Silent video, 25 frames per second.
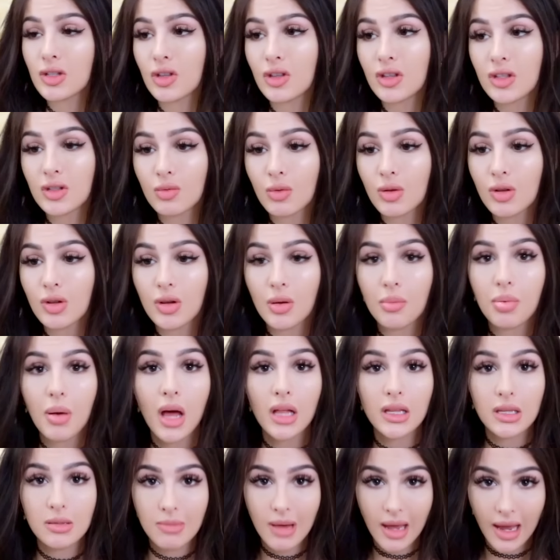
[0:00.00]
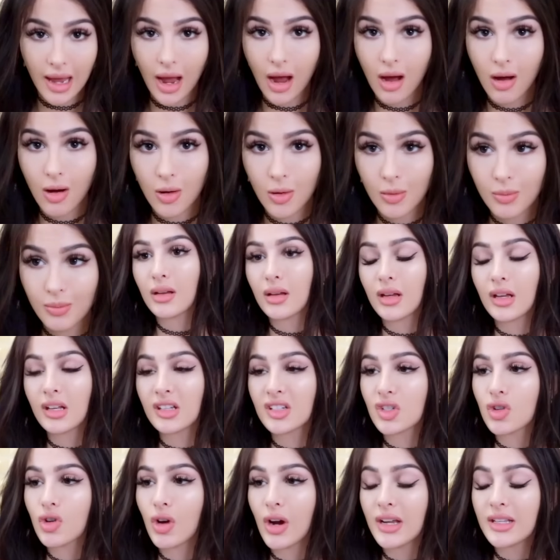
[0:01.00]
So this one you could probably make at home.
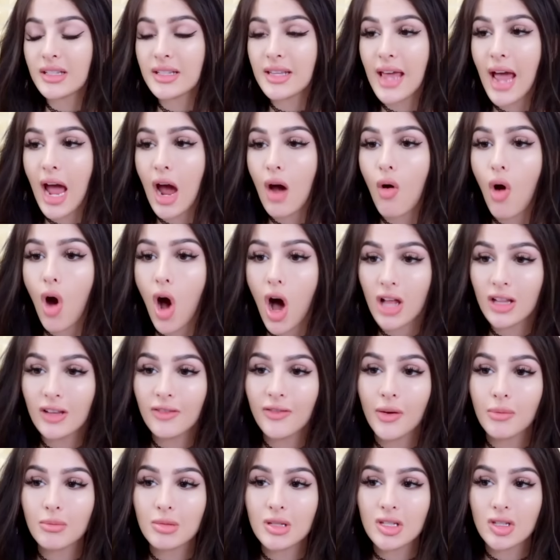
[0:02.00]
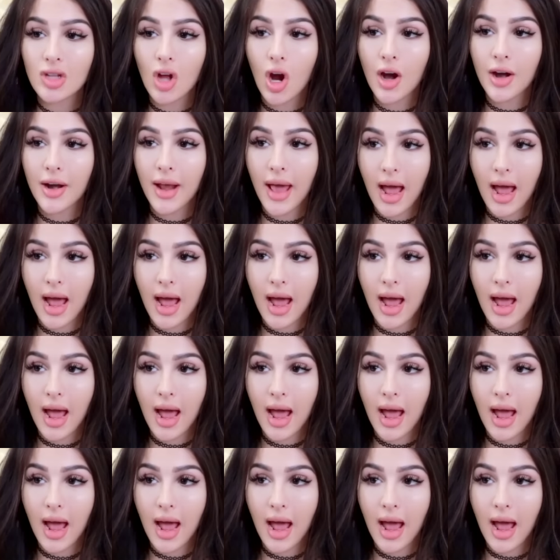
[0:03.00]
It's crazy how all of them start